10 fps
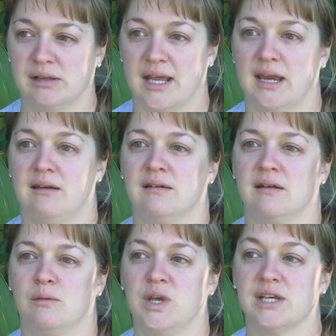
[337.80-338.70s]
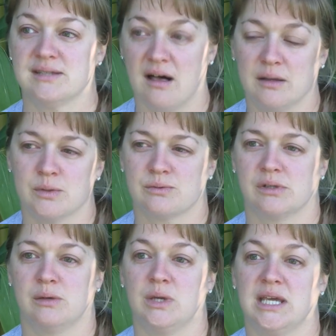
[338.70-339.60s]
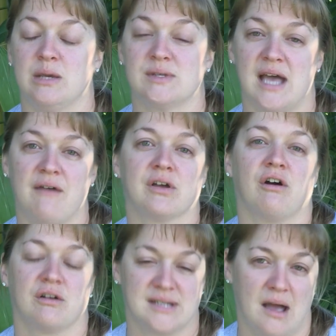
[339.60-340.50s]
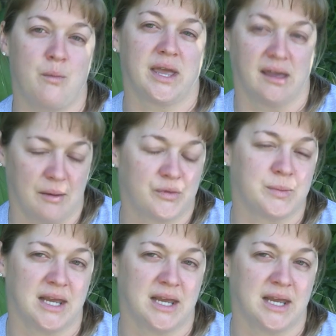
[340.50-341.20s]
late, we could tell he was really weak. He was having a hard time waking up from the